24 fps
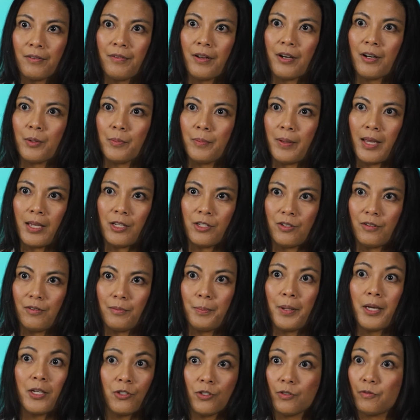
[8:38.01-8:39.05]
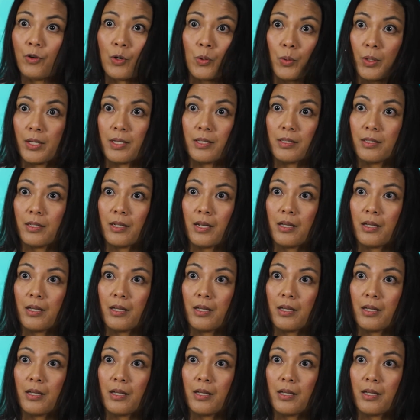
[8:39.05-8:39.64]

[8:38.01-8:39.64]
very patient focused.